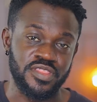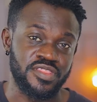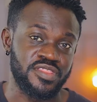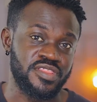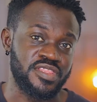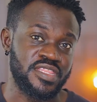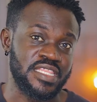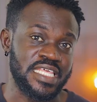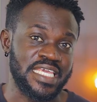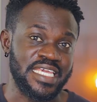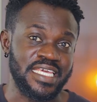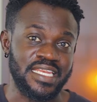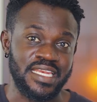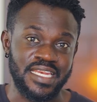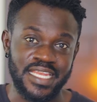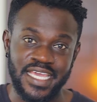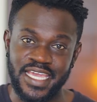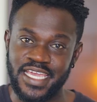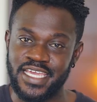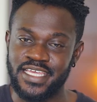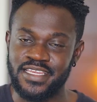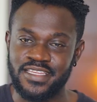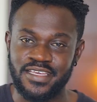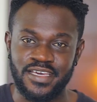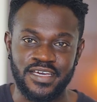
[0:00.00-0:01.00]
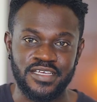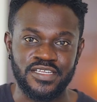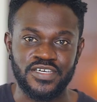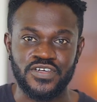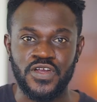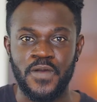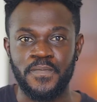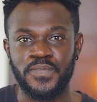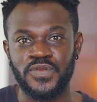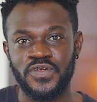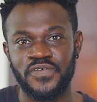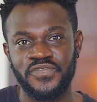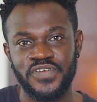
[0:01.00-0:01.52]
with Elaine and a
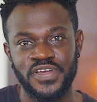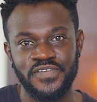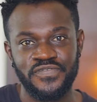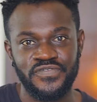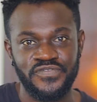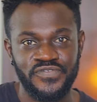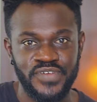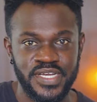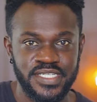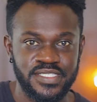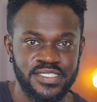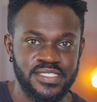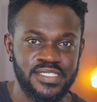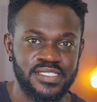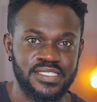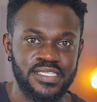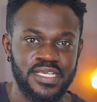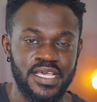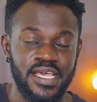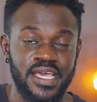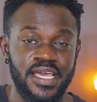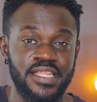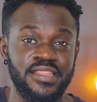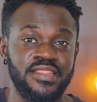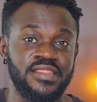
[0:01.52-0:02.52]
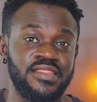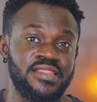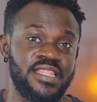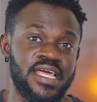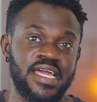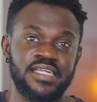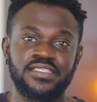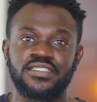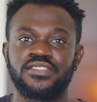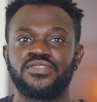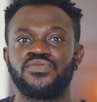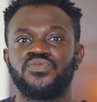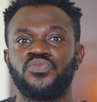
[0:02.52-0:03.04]
couple of her friends. And
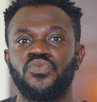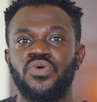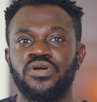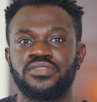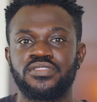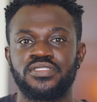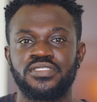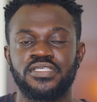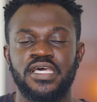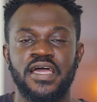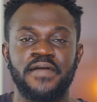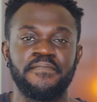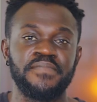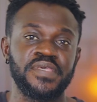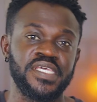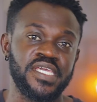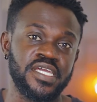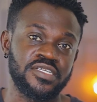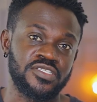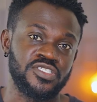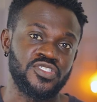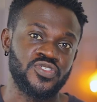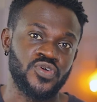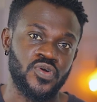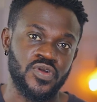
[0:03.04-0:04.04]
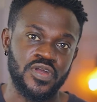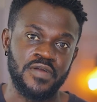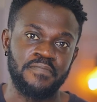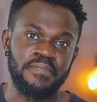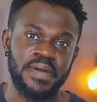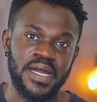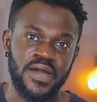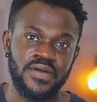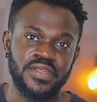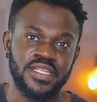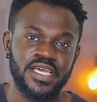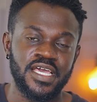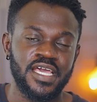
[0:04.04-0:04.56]
that's what I'm here to talk
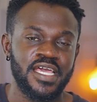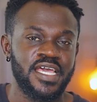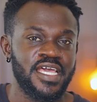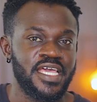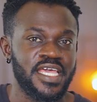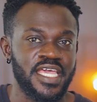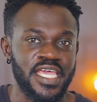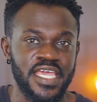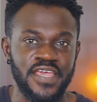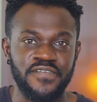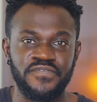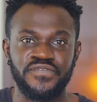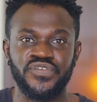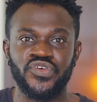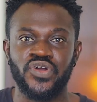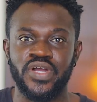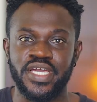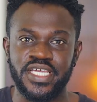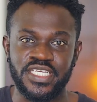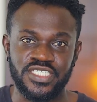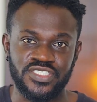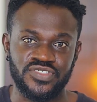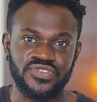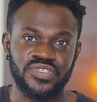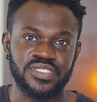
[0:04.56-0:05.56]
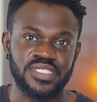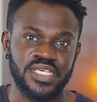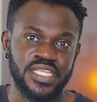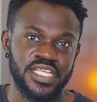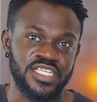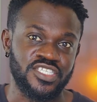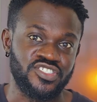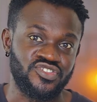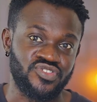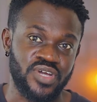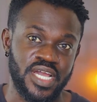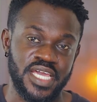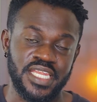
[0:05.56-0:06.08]
about if you're interested
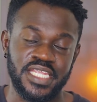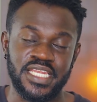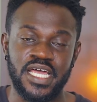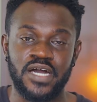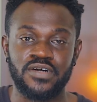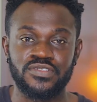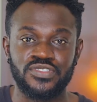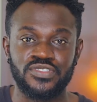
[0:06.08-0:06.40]
in trying it